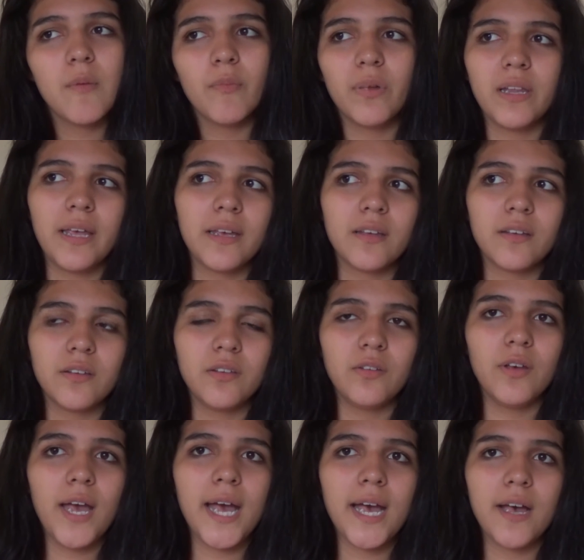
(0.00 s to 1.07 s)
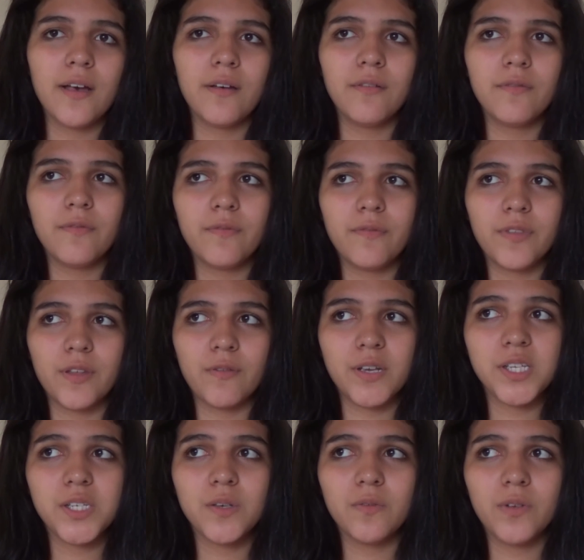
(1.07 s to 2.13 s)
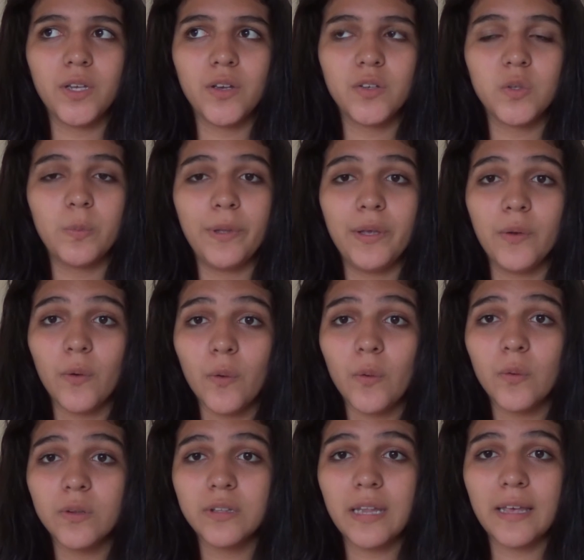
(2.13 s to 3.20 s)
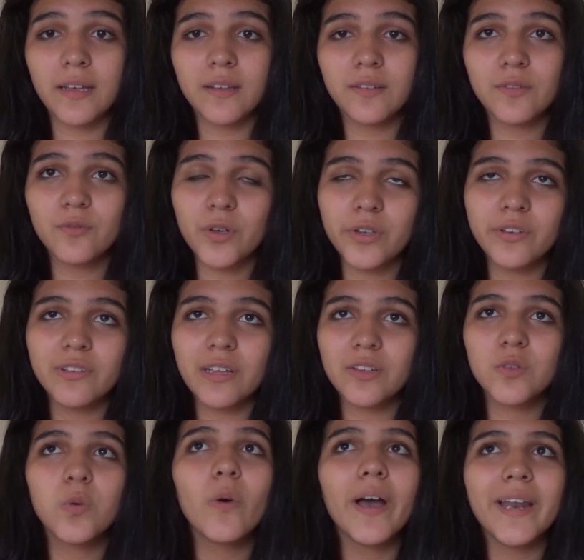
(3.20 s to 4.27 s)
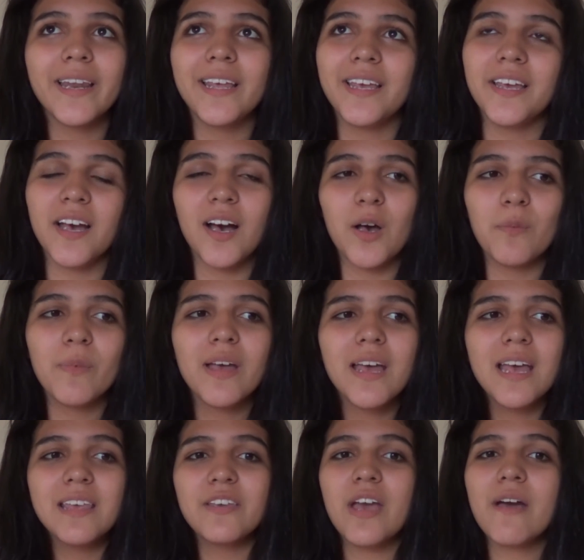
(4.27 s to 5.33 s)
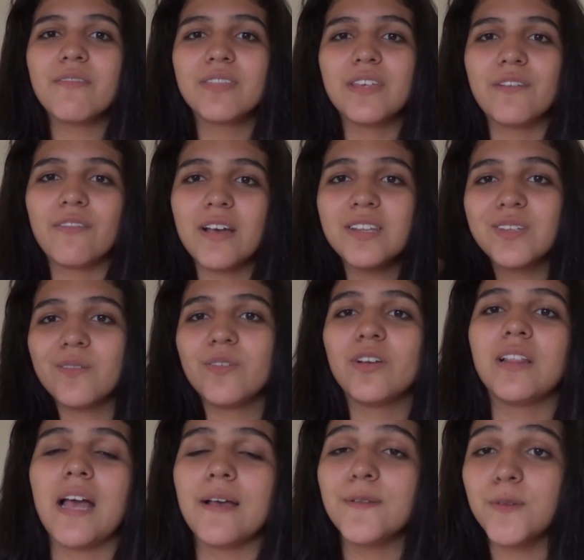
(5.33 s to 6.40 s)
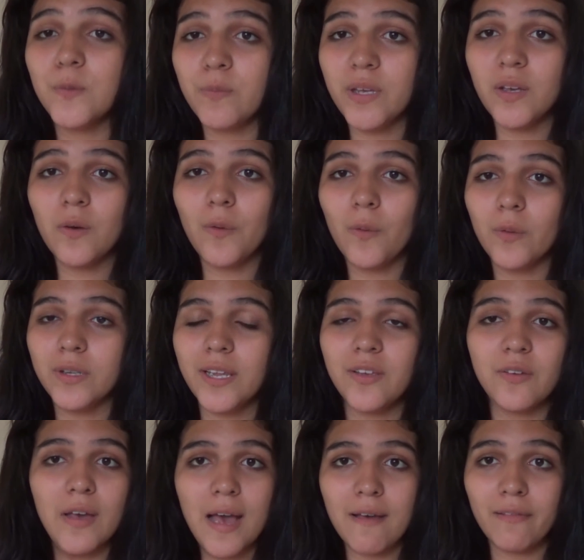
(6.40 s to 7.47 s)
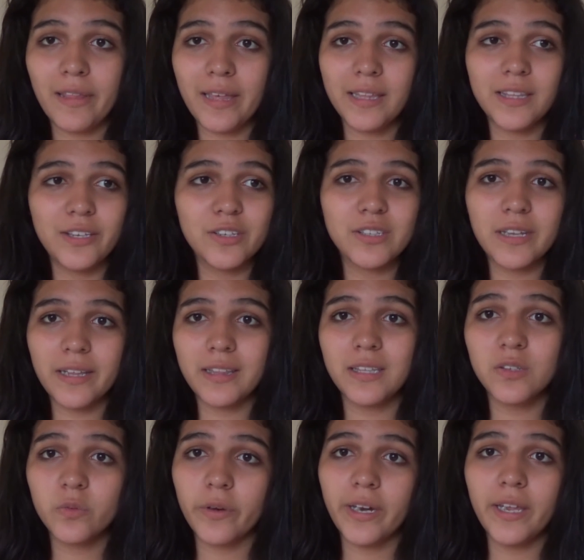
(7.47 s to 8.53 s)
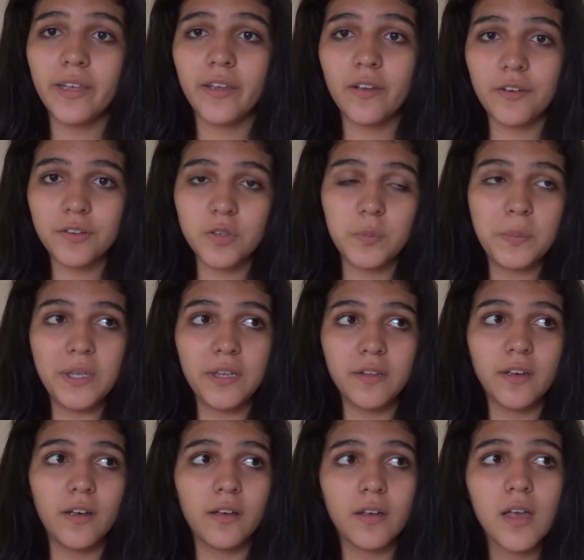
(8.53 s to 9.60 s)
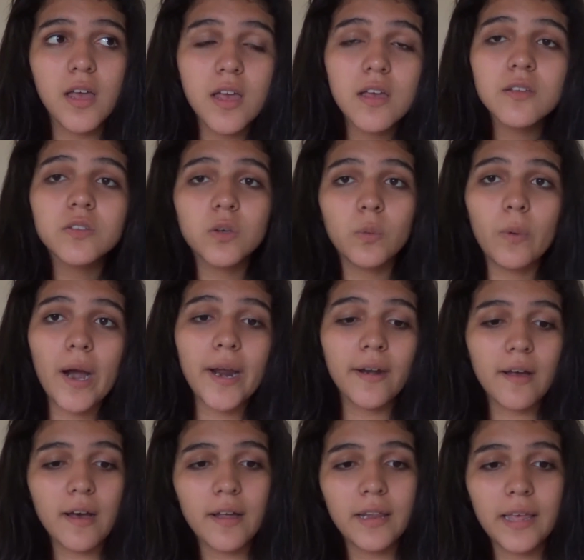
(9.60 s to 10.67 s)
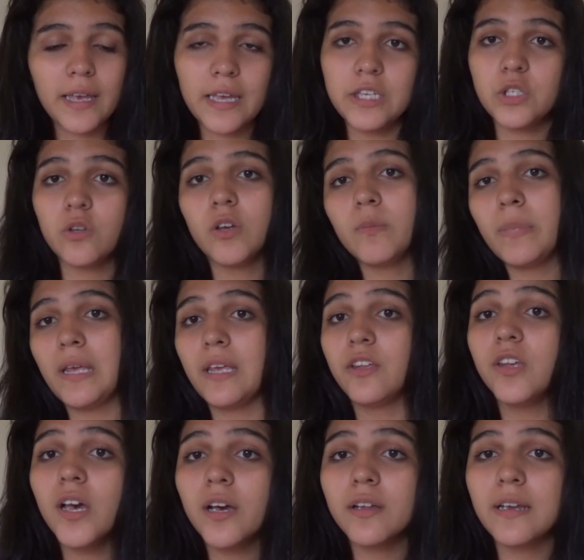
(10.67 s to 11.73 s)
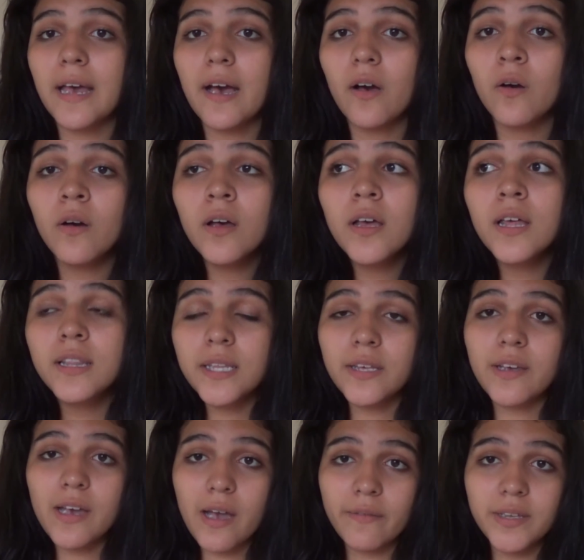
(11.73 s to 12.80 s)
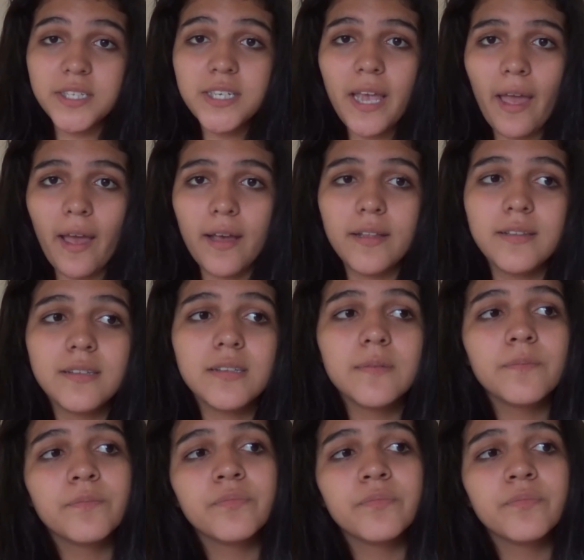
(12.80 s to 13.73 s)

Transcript: but like you have the rest of the year to be old. Like when you're like 20 up, you have the rest of your life to be old, and you have like just like these 20 years to be young. So why not like enjoy being young now that you have a chance?